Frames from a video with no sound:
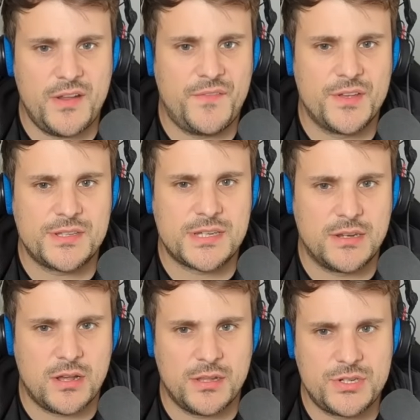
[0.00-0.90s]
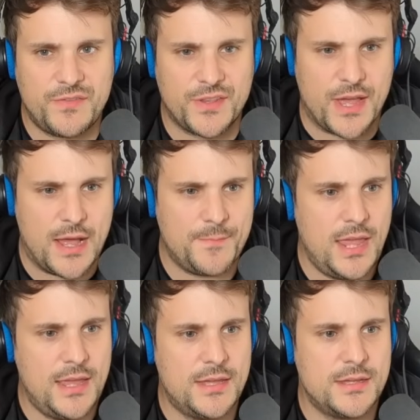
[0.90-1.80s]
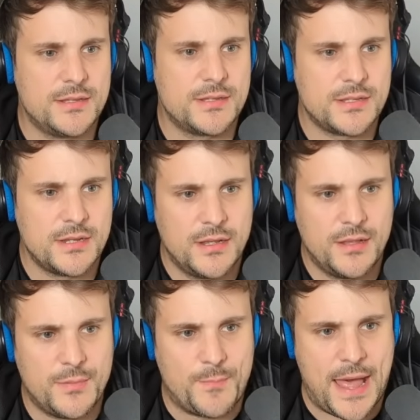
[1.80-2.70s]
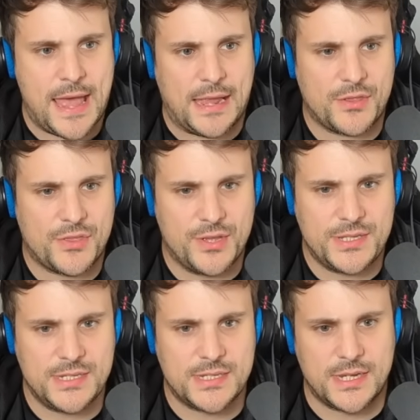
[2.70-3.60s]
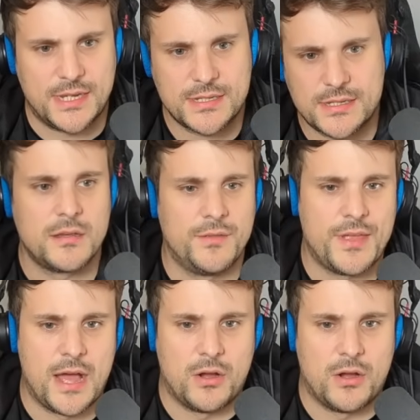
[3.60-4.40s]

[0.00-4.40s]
first technology for that is the PAK-36. And that